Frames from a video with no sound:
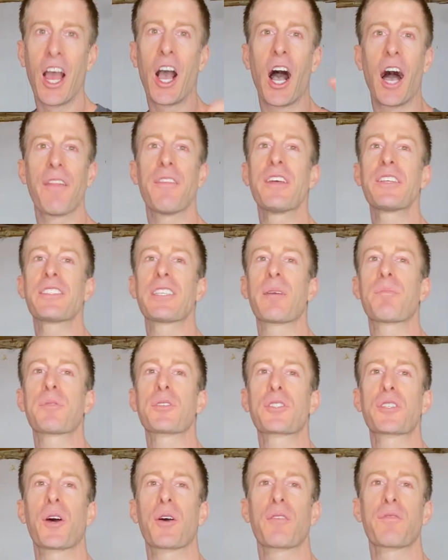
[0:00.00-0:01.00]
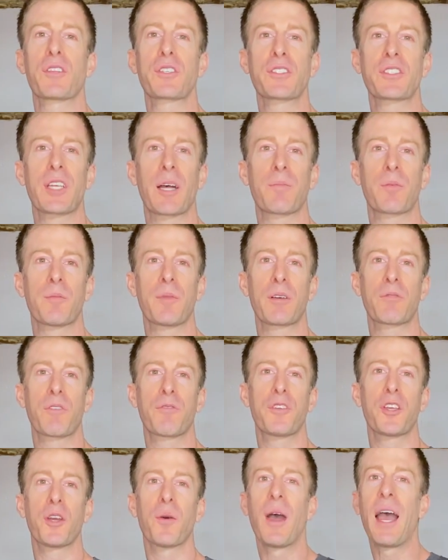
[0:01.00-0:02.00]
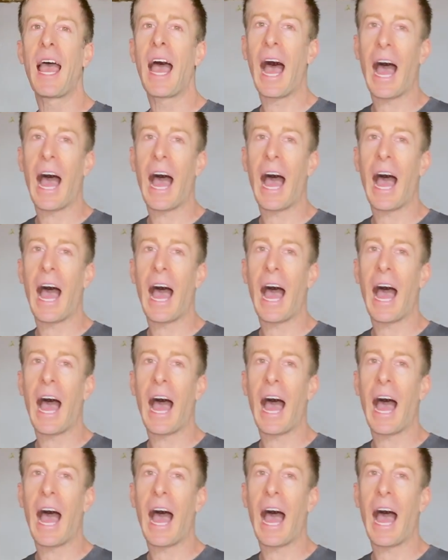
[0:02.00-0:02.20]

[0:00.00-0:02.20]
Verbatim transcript: On this episode of the Supplement Review,